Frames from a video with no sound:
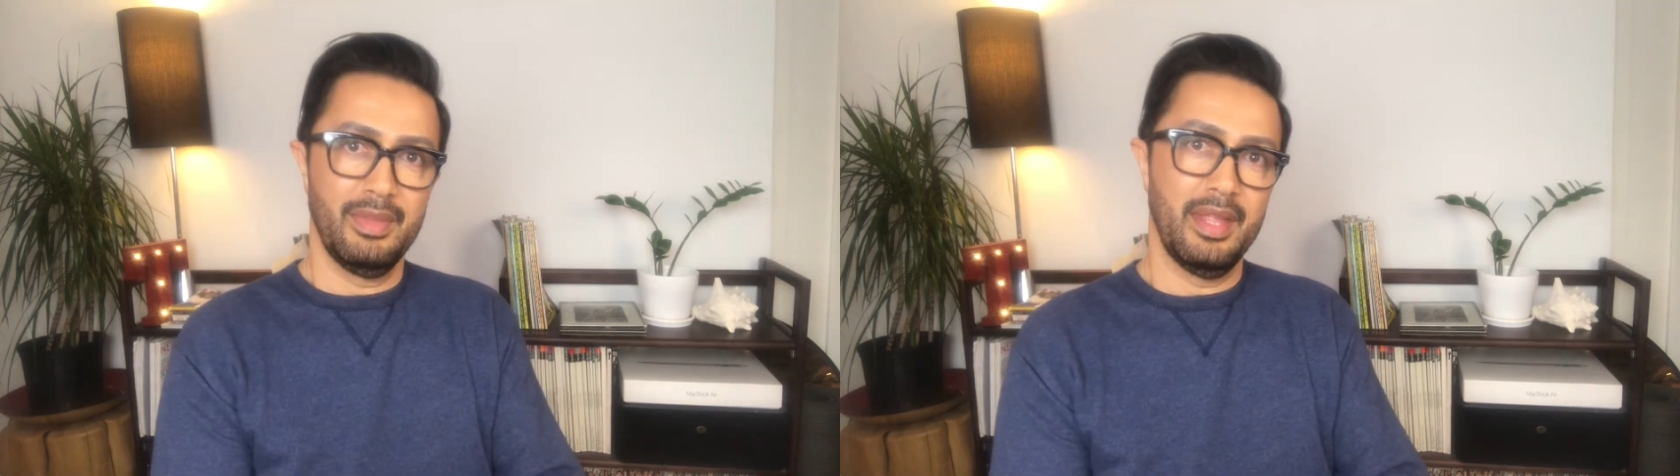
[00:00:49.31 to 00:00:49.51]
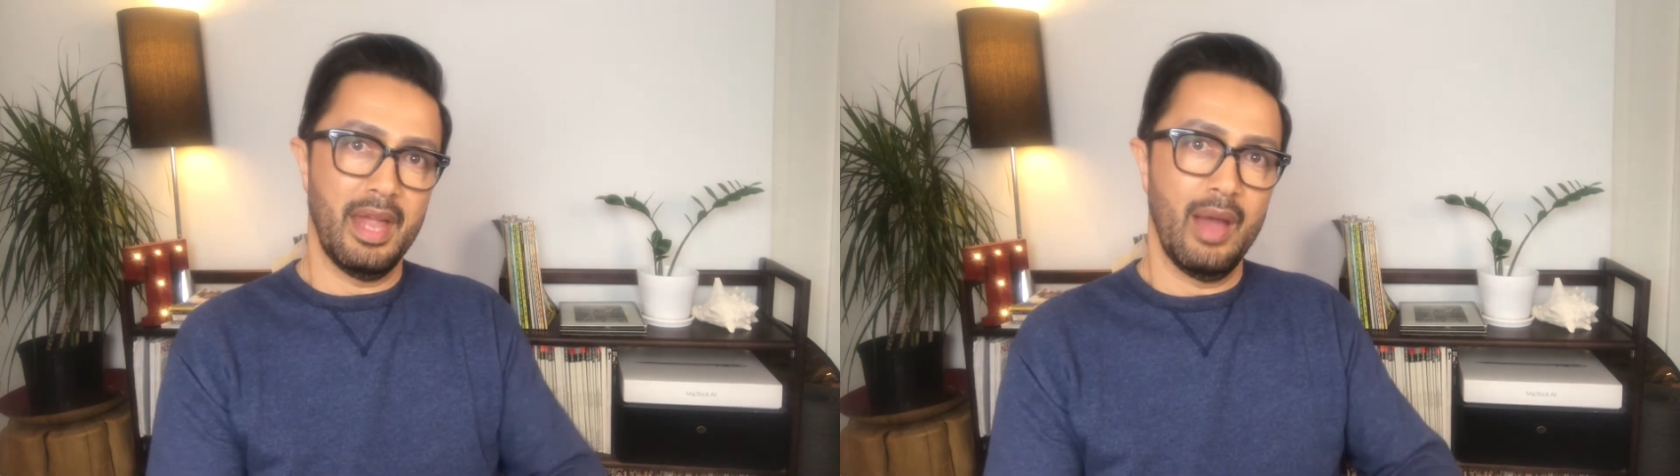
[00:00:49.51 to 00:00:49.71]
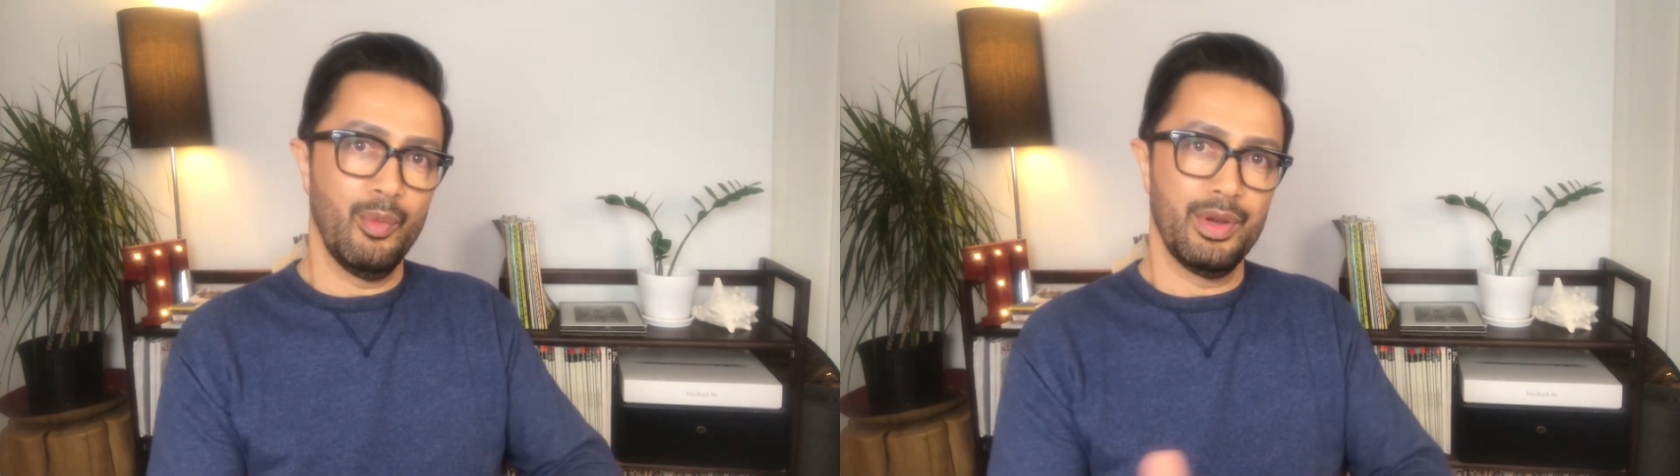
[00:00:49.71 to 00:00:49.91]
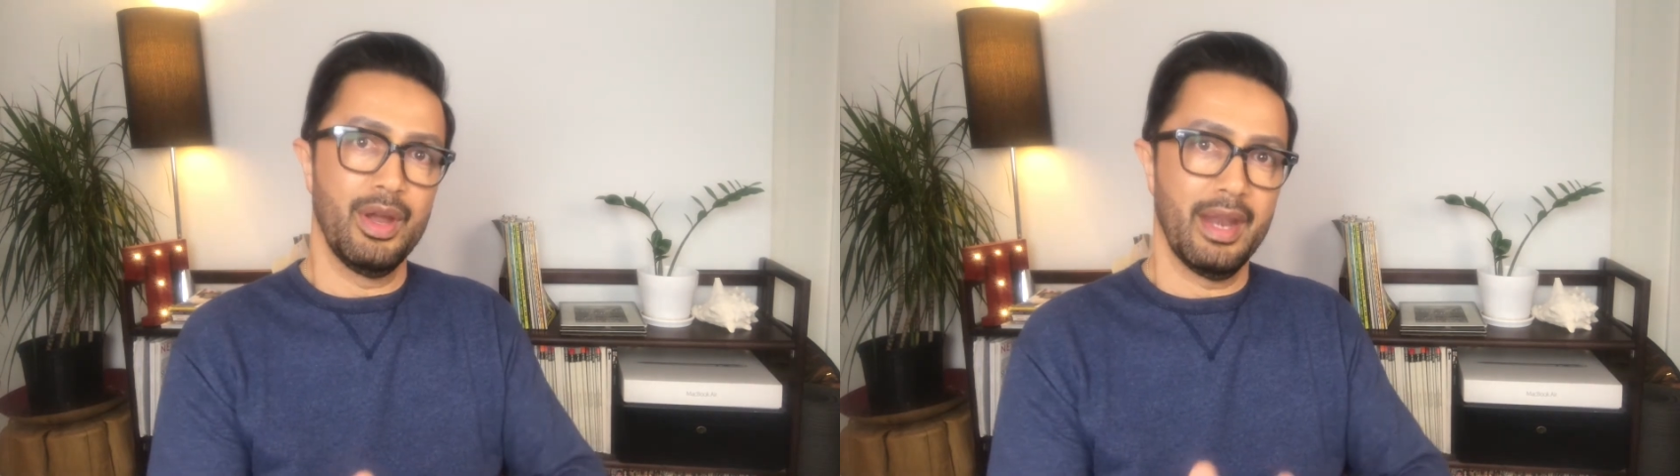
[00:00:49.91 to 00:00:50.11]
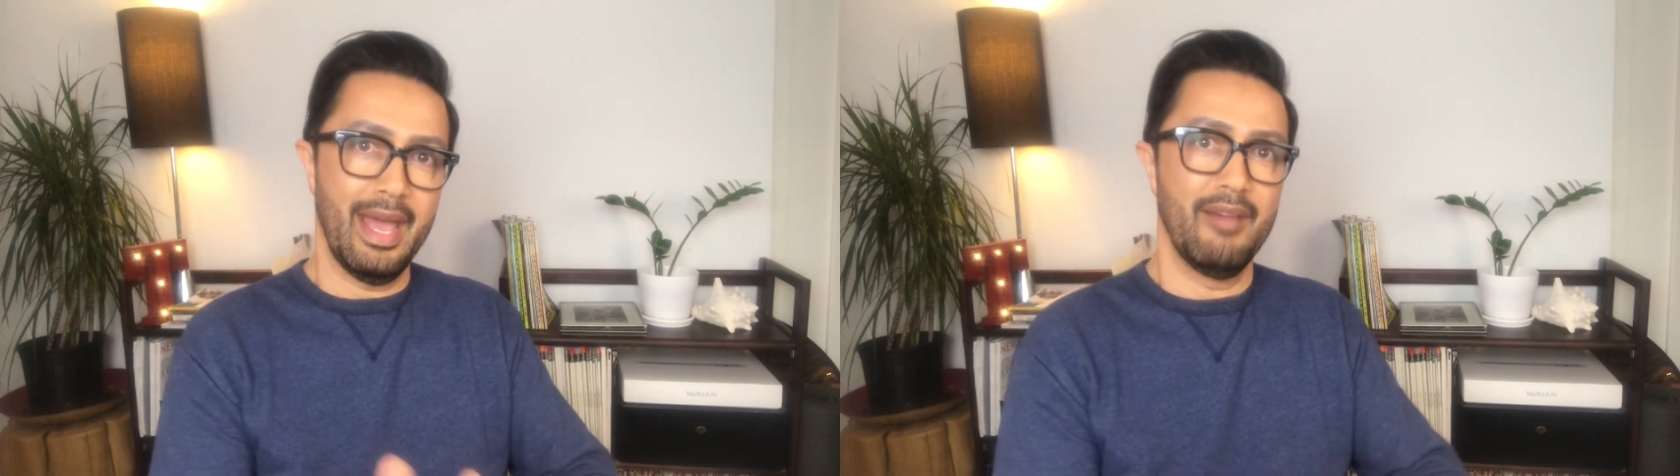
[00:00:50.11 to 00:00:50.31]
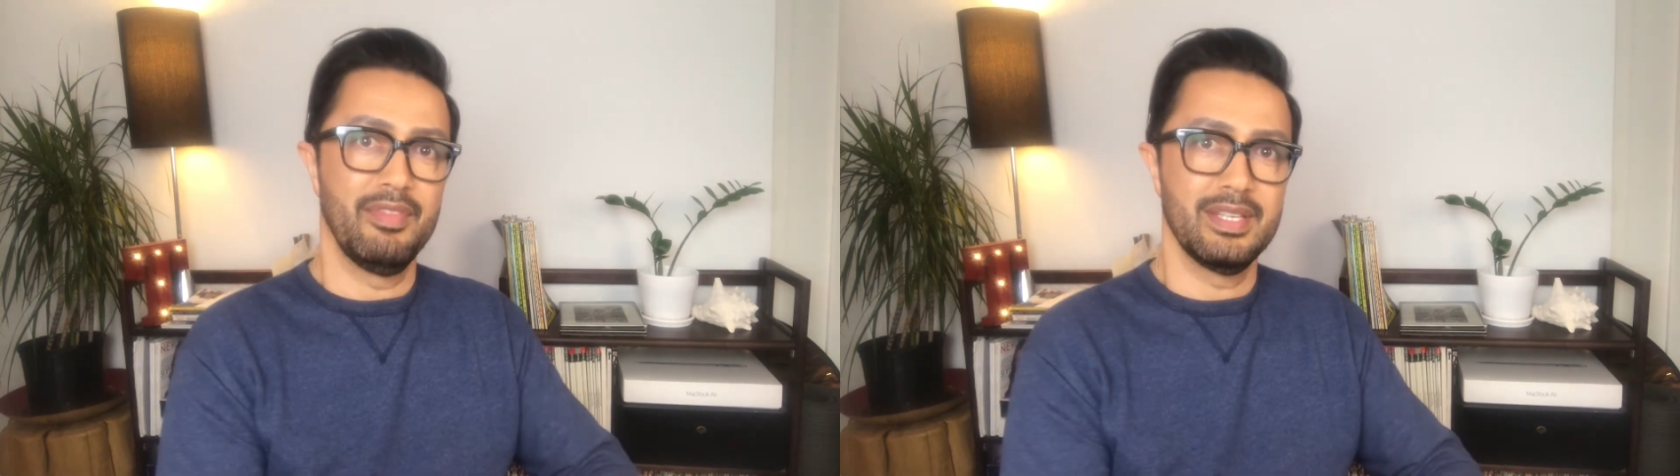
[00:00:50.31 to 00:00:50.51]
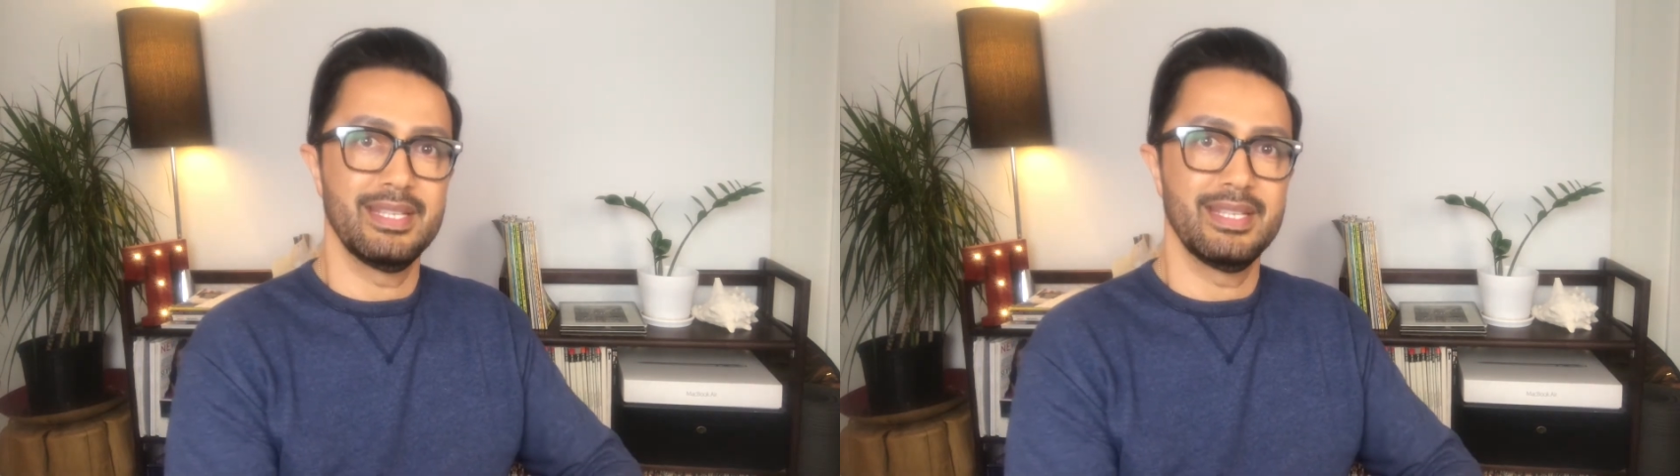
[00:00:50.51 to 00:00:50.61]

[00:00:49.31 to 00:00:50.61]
that I would not have the